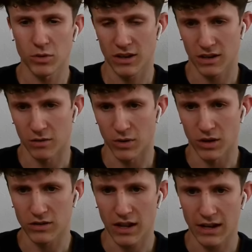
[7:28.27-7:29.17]
also would uh,
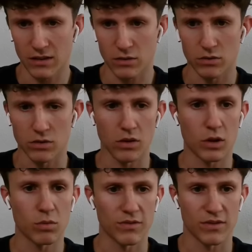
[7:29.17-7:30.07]
we also like to, to
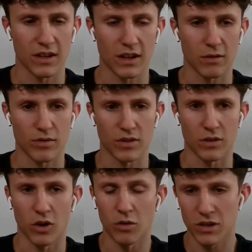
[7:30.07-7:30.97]
talk with the with
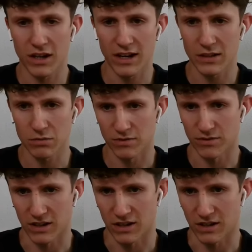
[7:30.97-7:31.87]
the normal guys,
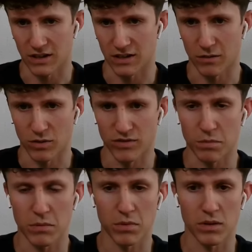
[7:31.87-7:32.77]
with the with
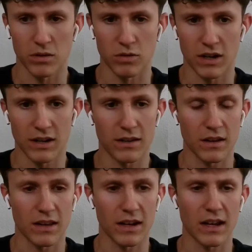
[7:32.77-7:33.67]
the people who do not
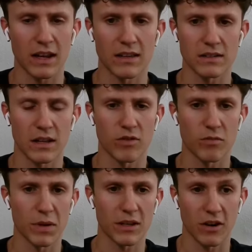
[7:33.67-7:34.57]
dedicate themselves
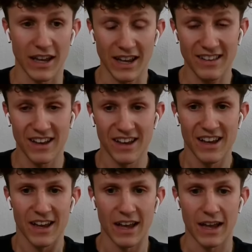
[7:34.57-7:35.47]
with Bitcoin yet.
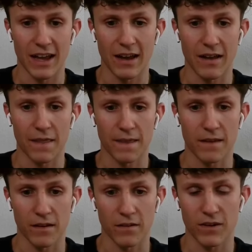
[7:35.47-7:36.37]

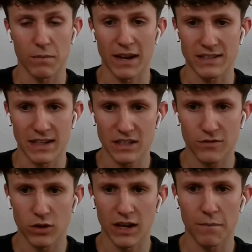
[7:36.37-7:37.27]
And if it makes
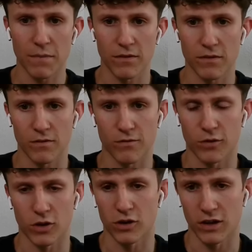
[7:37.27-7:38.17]
sense for them
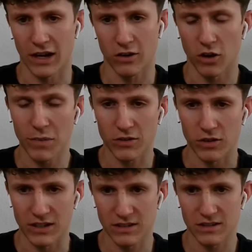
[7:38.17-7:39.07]
for
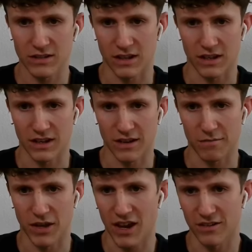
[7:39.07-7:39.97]
economic reasons,
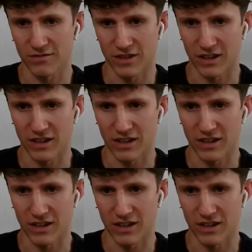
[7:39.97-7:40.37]
um, yeah,